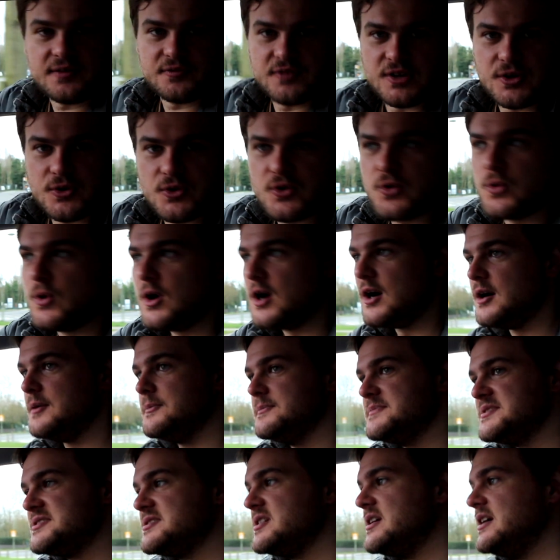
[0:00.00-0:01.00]
have no
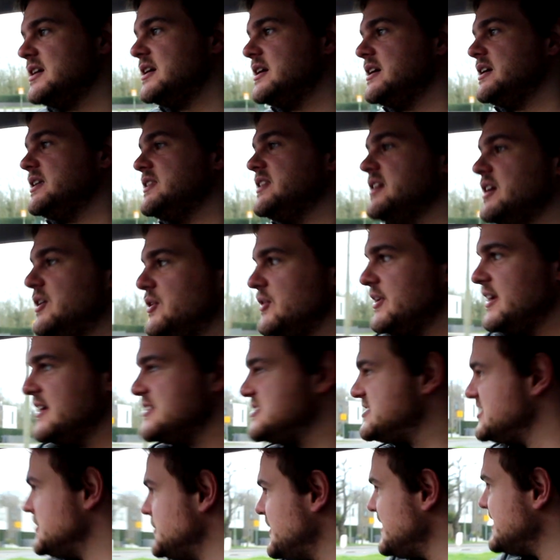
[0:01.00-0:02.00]
qualms. The only
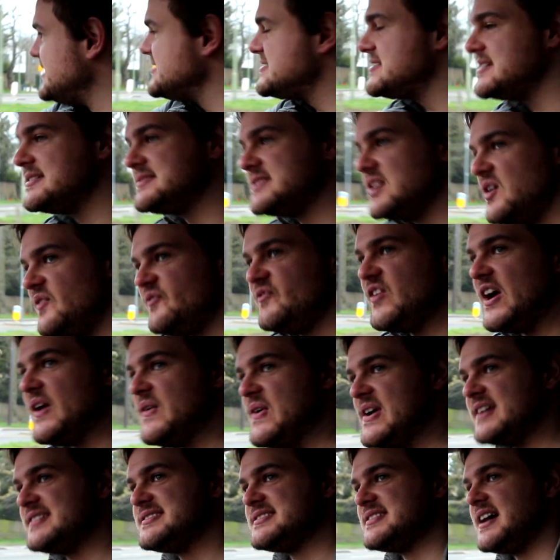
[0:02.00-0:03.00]
issue is, it's not
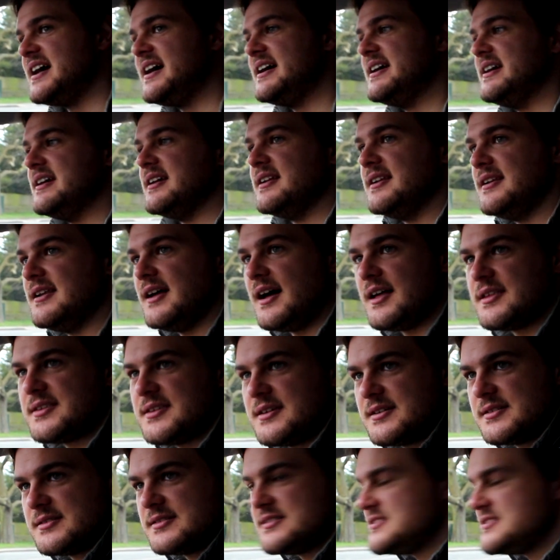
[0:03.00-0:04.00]
very exciting. I think